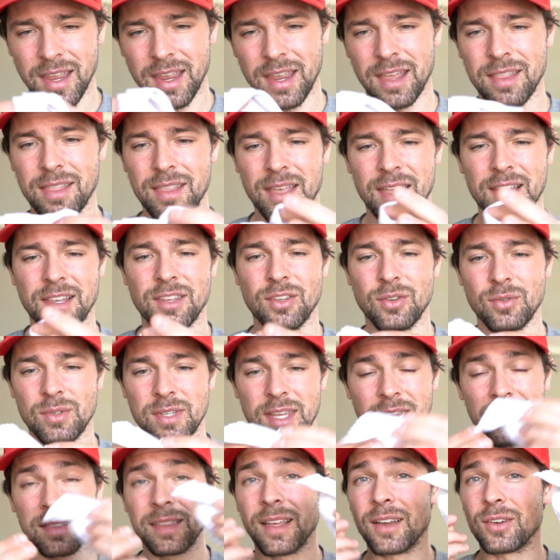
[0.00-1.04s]
and then you
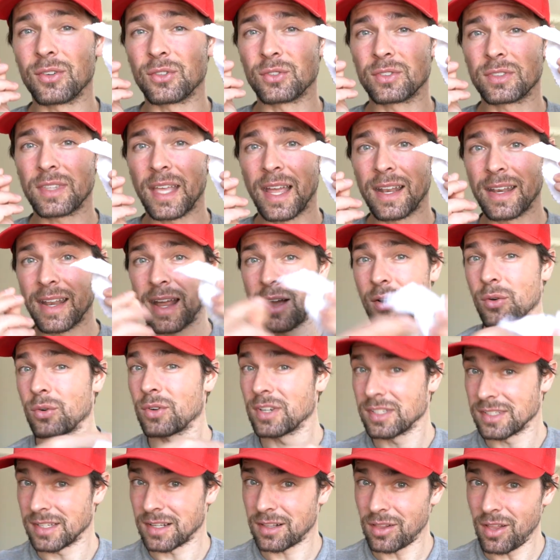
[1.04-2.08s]
take that now
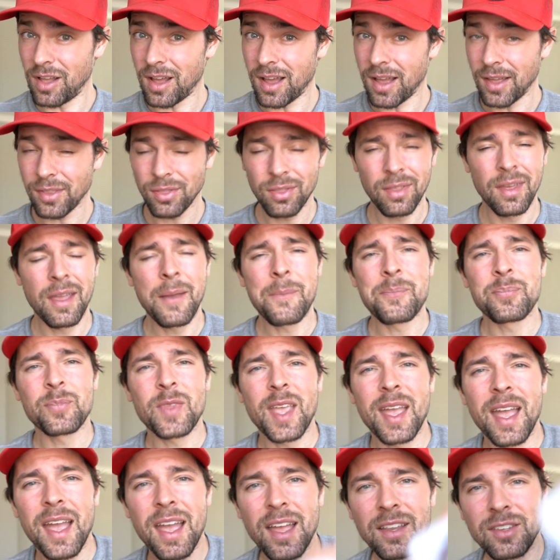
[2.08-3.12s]
greasy cloth
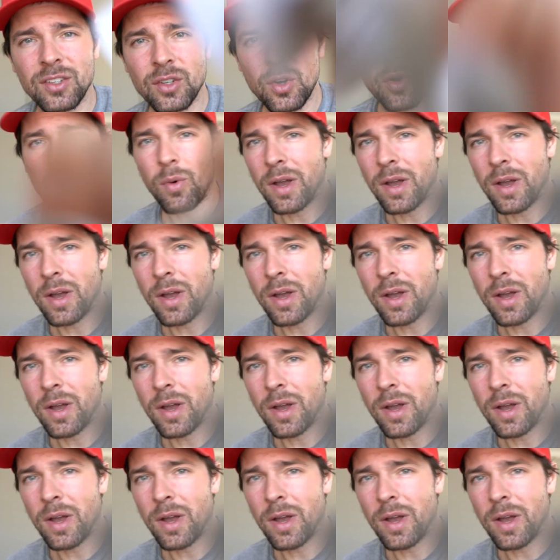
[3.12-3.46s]
and you go